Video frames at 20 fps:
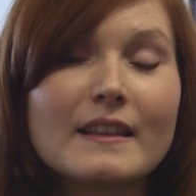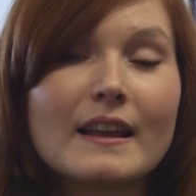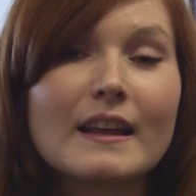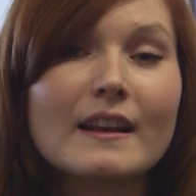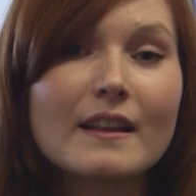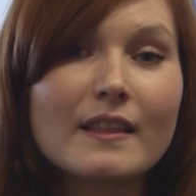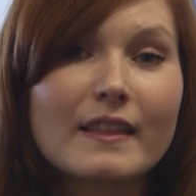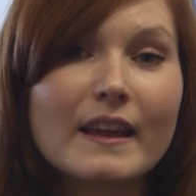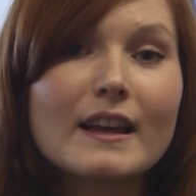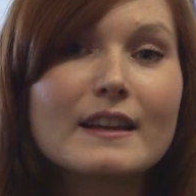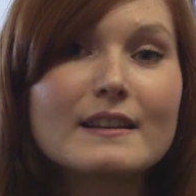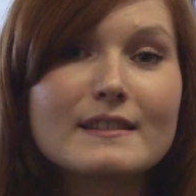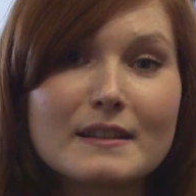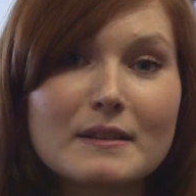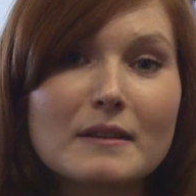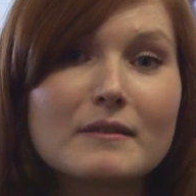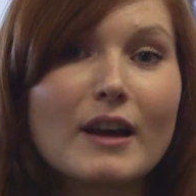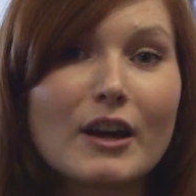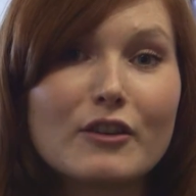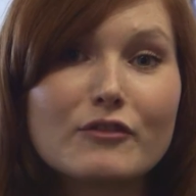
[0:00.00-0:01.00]
then I think
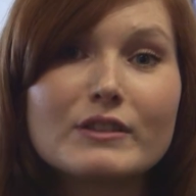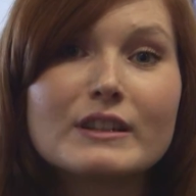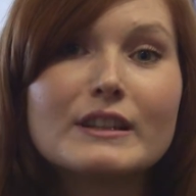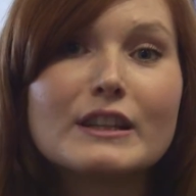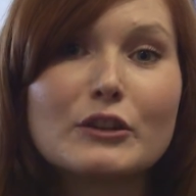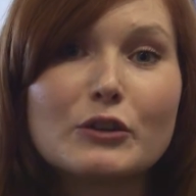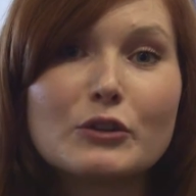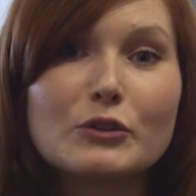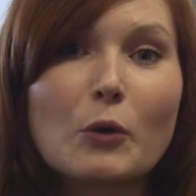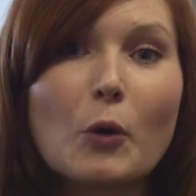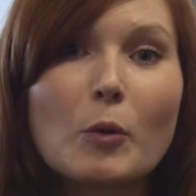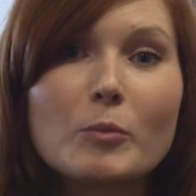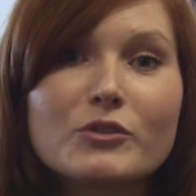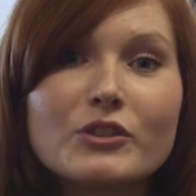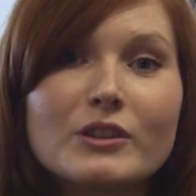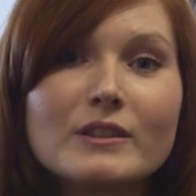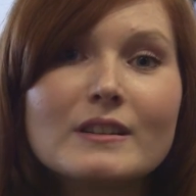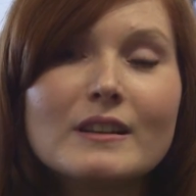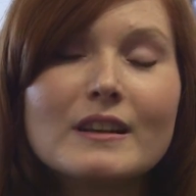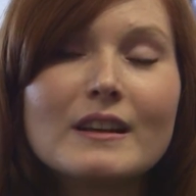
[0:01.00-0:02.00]
it's a really good
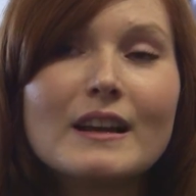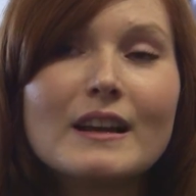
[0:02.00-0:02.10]
option.